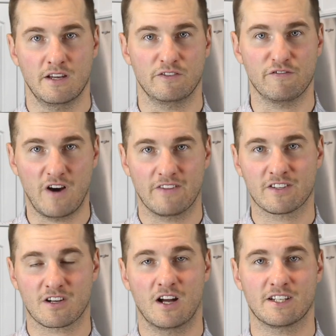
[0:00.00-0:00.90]
If you find
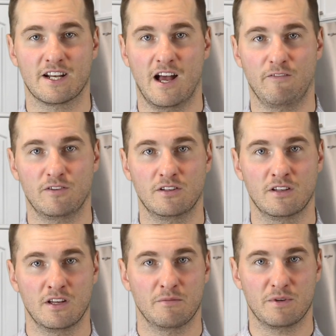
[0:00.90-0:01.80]
this content
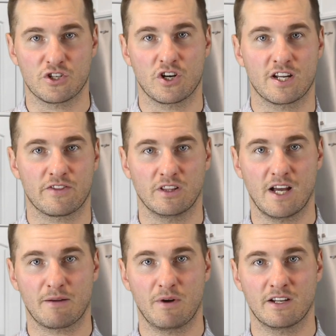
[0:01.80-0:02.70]
helpful, be sure to hit the
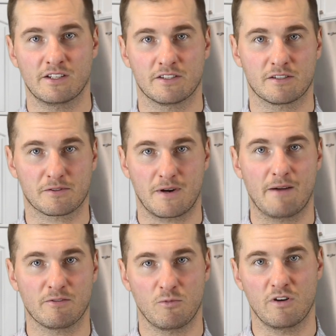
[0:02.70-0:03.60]
like button and
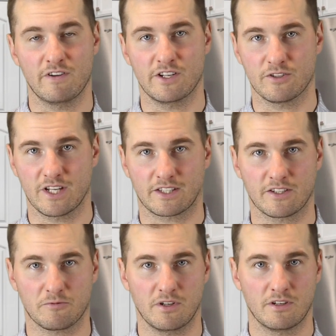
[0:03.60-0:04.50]
subscribe for more videos like
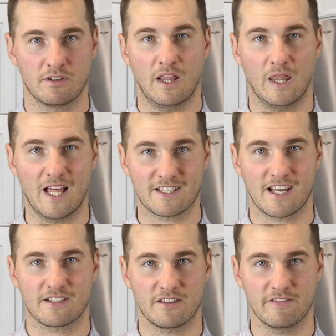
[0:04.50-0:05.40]
this one. Let's
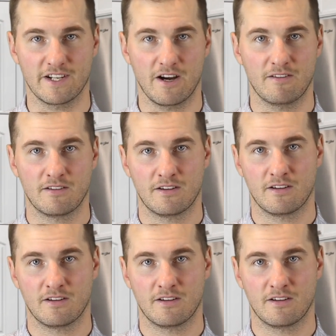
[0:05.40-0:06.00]
get to the video.